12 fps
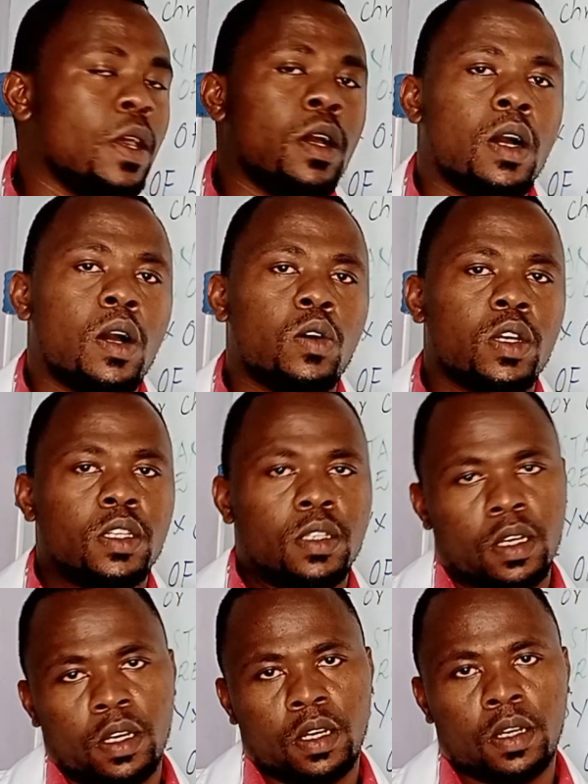How is
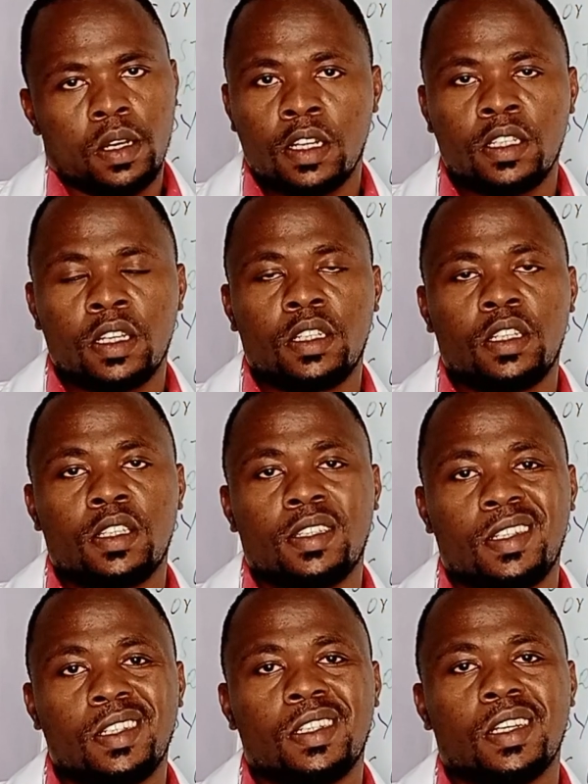laryngitis
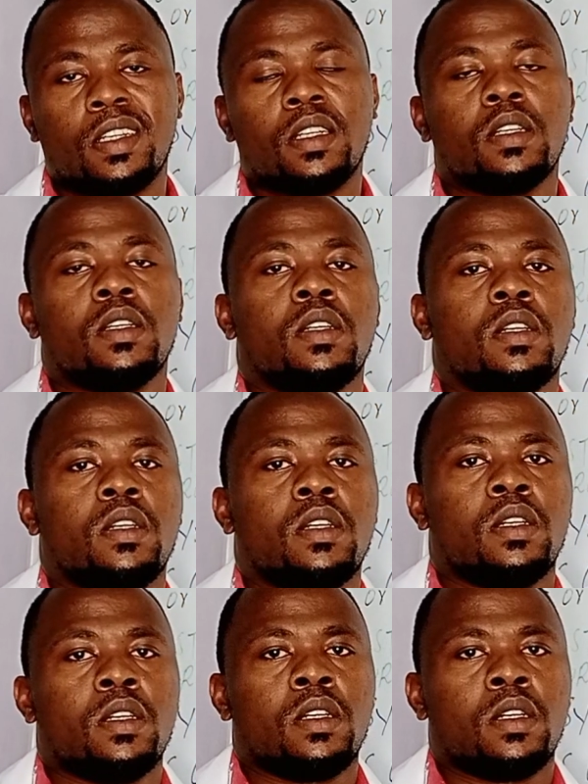treated
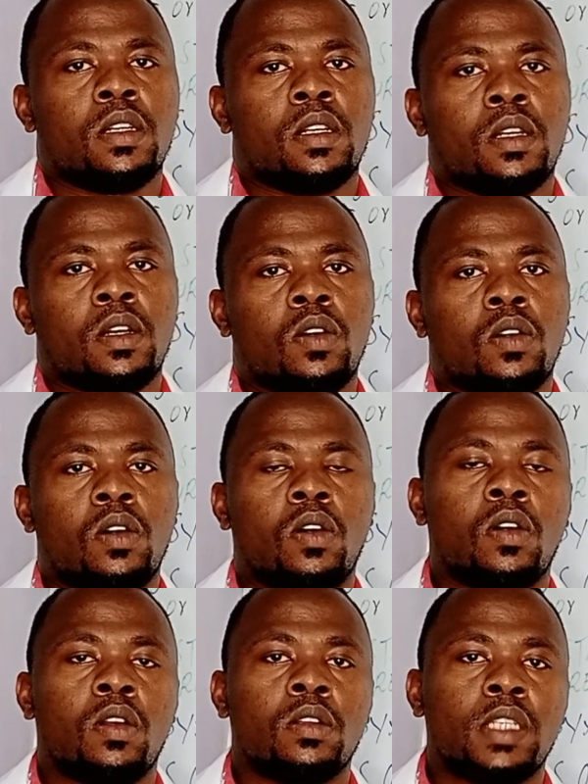
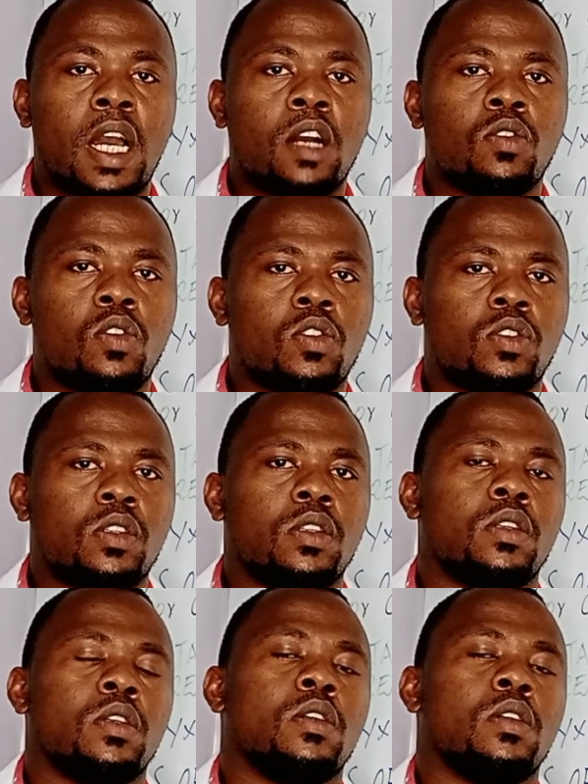or diagnosed?